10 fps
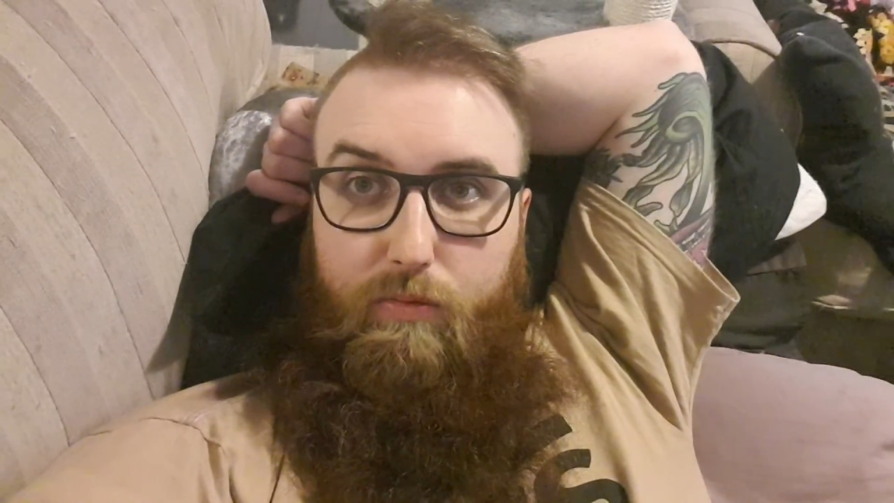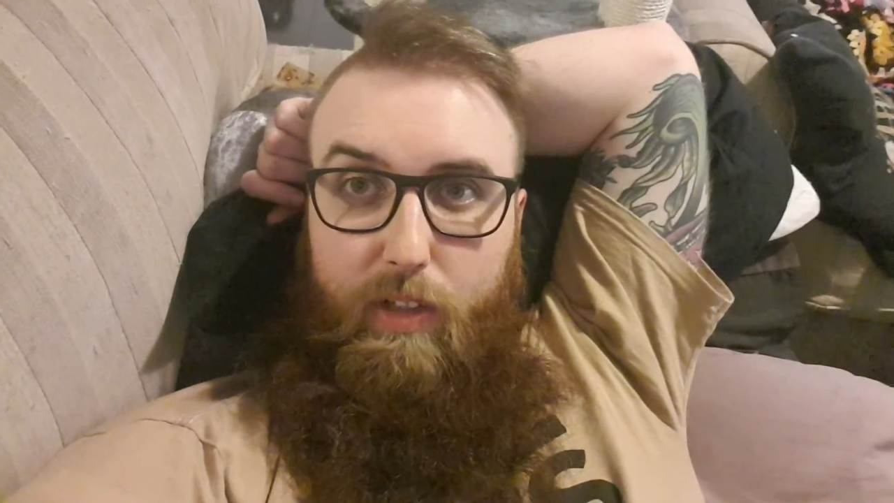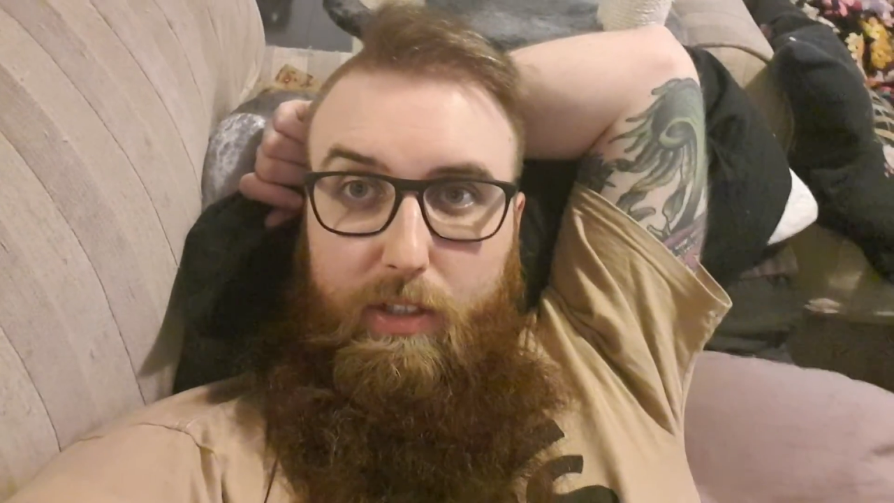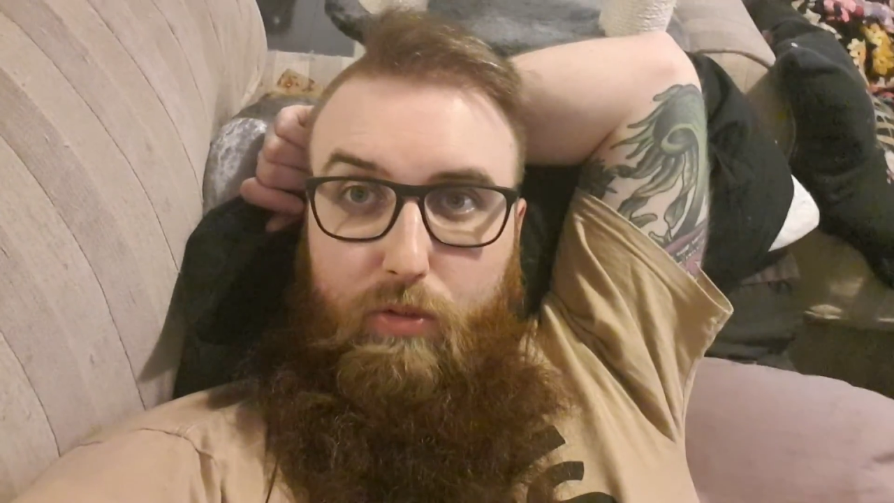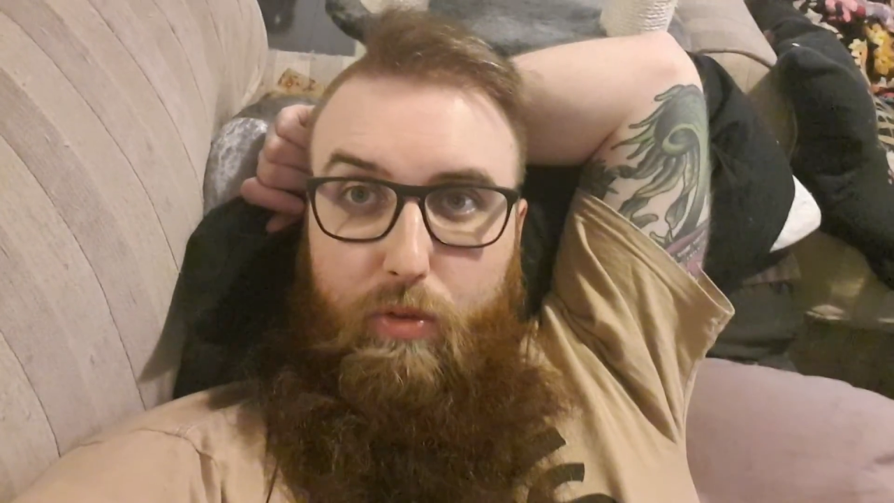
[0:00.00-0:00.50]

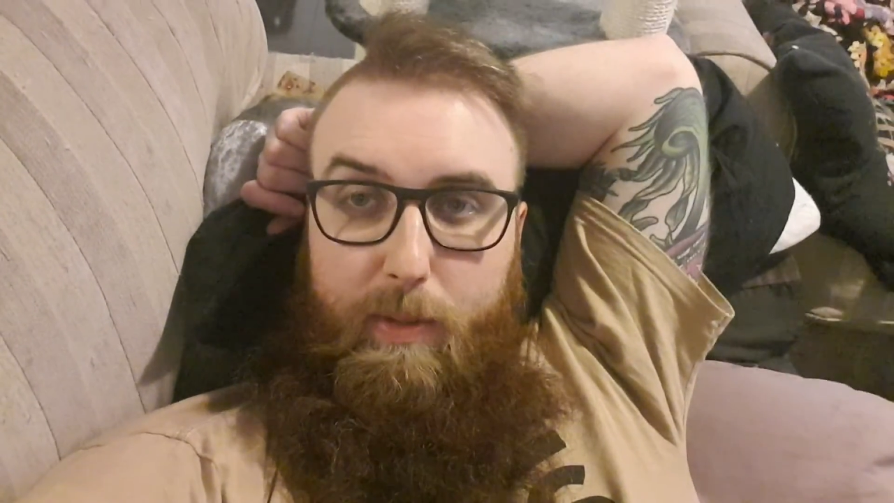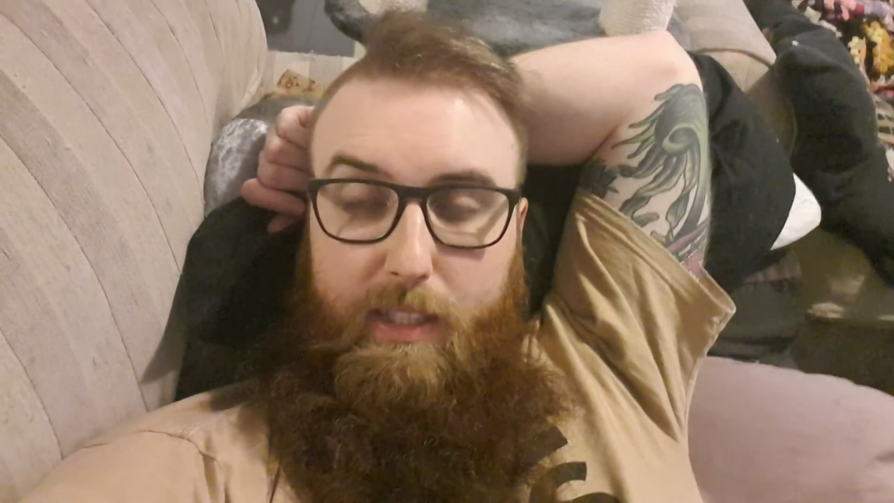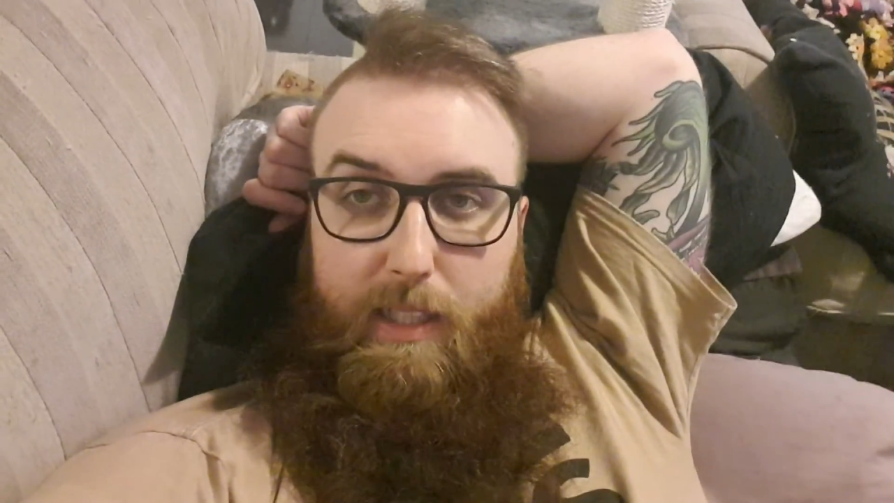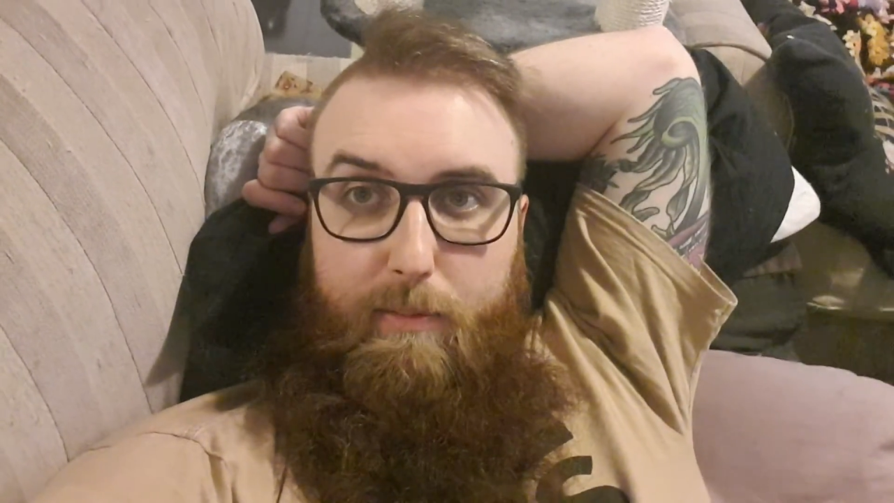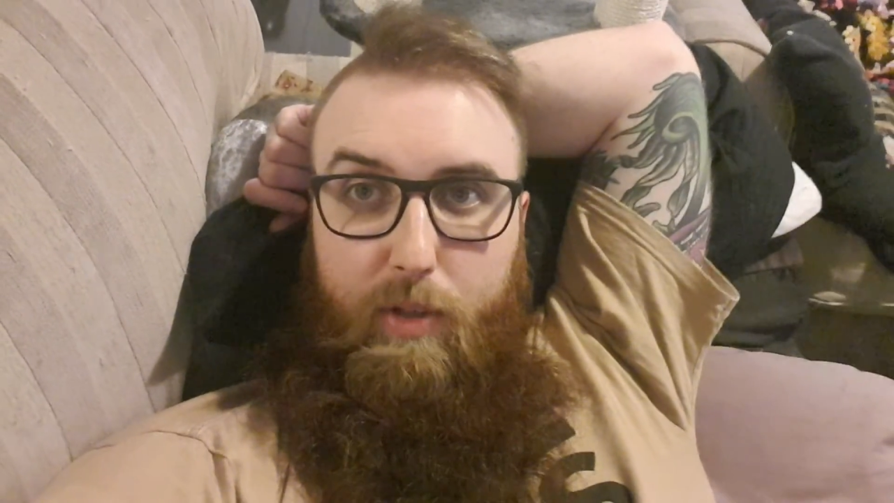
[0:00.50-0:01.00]
redo all my
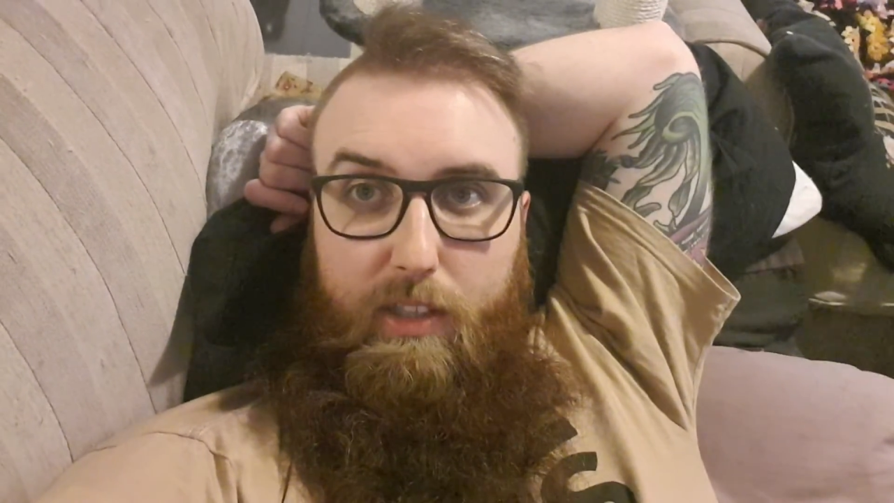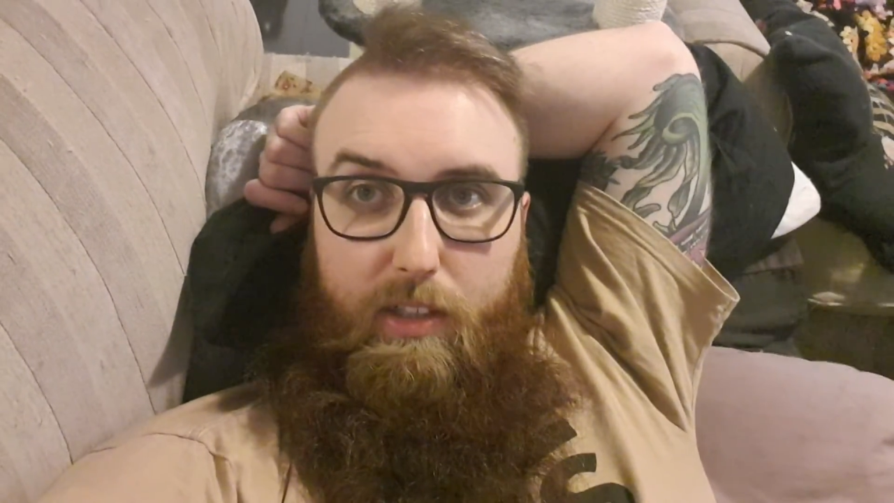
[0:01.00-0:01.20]
sound bites.